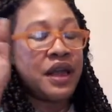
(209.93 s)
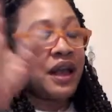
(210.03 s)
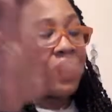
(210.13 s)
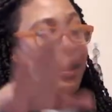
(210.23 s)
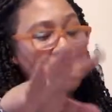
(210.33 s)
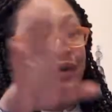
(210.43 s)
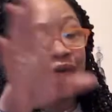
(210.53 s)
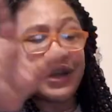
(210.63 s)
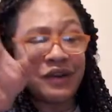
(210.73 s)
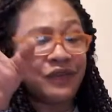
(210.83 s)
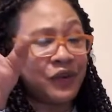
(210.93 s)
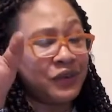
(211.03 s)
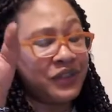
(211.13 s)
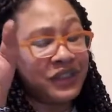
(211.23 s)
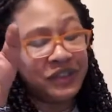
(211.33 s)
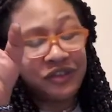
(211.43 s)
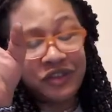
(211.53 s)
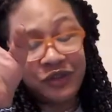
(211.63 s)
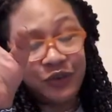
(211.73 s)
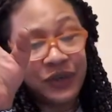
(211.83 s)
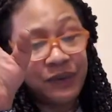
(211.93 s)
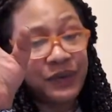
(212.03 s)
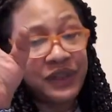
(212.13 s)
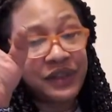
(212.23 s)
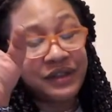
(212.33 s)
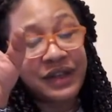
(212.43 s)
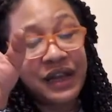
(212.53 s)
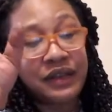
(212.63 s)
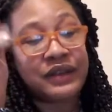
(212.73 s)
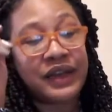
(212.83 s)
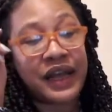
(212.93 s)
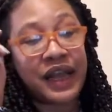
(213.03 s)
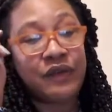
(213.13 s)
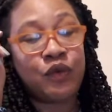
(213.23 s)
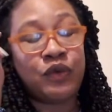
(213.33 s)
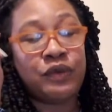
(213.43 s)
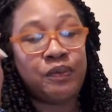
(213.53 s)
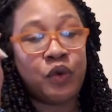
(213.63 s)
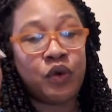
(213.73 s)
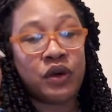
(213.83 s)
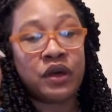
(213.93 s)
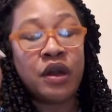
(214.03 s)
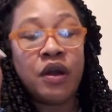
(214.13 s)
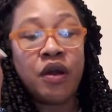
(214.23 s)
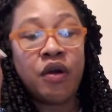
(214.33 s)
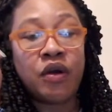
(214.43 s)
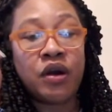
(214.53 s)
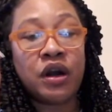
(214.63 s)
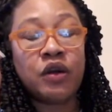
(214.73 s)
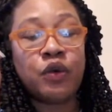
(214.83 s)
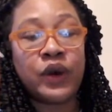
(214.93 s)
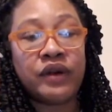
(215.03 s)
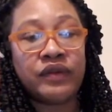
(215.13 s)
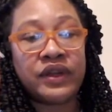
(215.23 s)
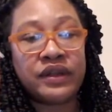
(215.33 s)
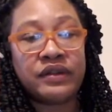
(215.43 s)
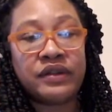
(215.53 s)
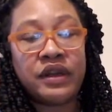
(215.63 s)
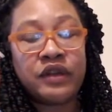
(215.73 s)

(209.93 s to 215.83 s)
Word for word: I don't know what kind of funky energy you in, but the signs that I have on the board are Aquarius,